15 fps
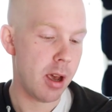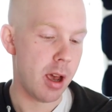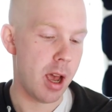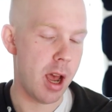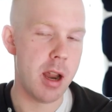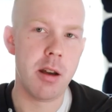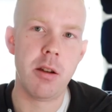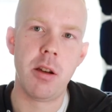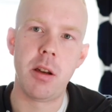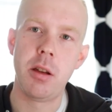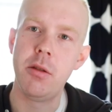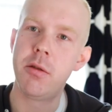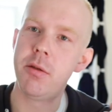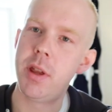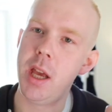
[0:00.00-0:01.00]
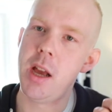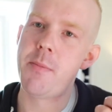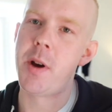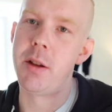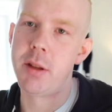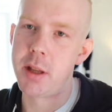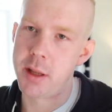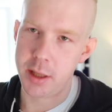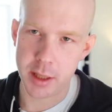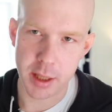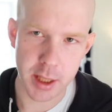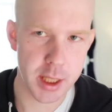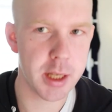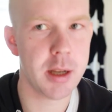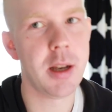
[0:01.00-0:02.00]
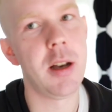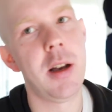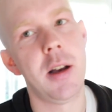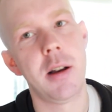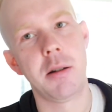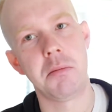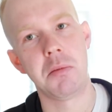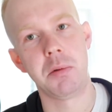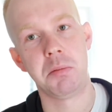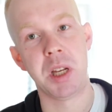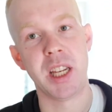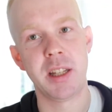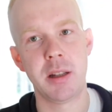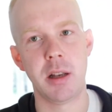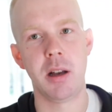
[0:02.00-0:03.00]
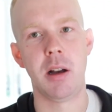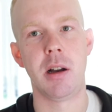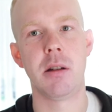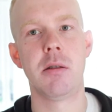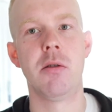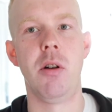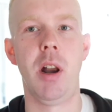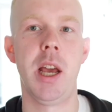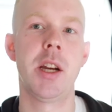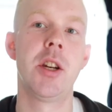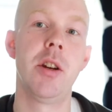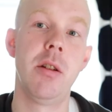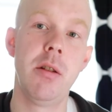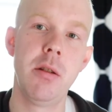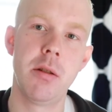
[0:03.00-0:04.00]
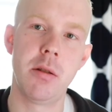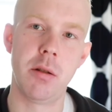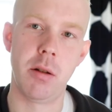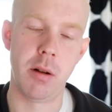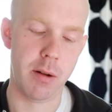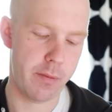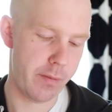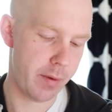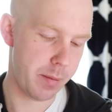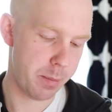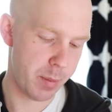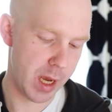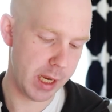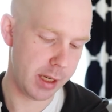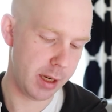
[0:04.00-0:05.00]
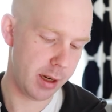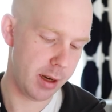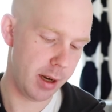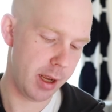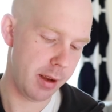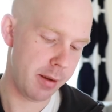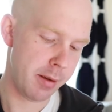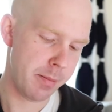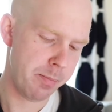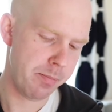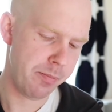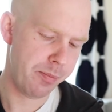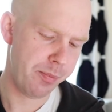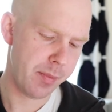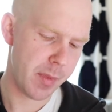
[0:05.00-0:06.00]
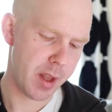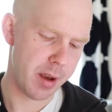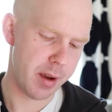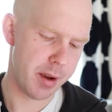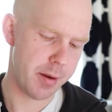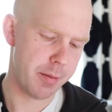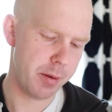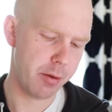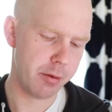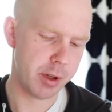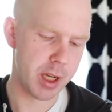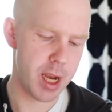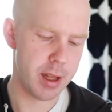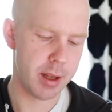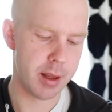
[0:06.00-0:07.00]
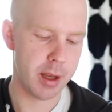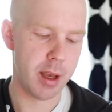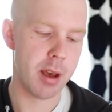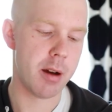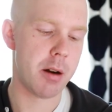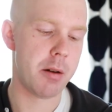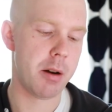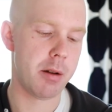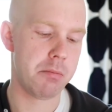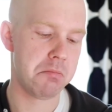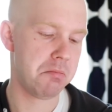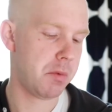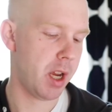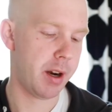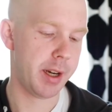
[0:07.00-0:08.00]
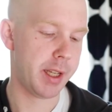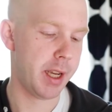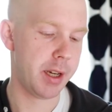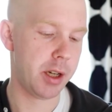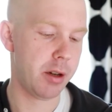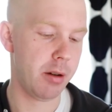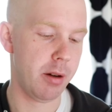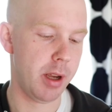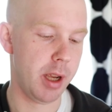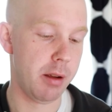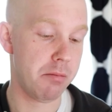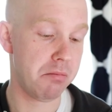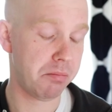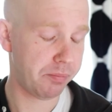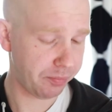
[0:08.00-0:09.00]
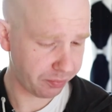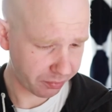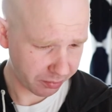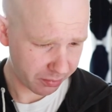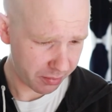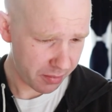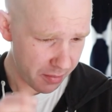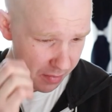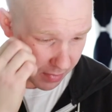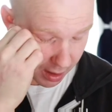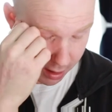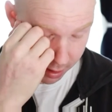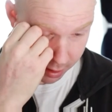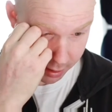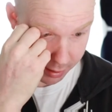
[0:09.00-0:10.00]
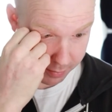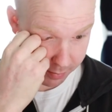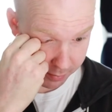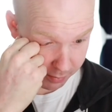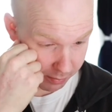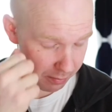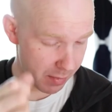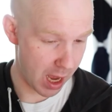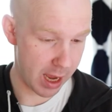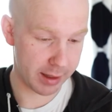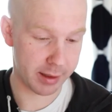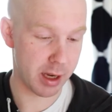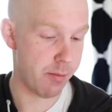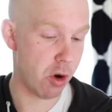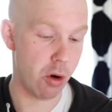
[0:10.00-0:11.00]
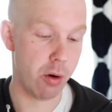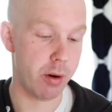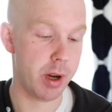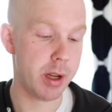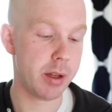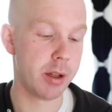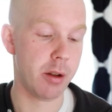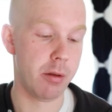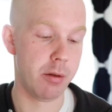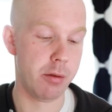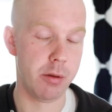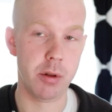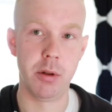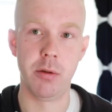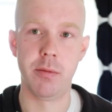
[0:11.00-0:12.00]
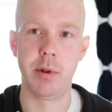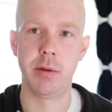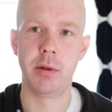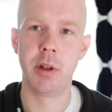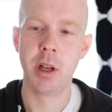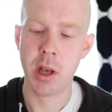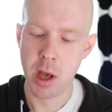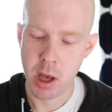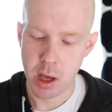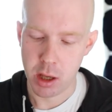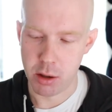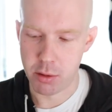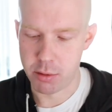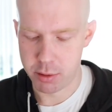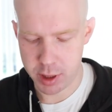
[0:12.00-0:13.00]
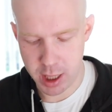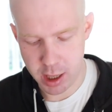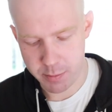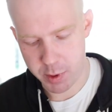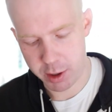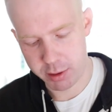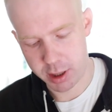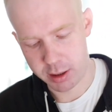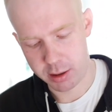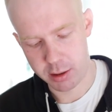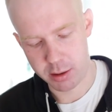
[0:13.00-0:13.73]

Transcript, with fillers: and uh, you could think about that. This is uh, just a collection of basically. you could say that they are they're essentially um, at some order. So you, you, will, you could think about that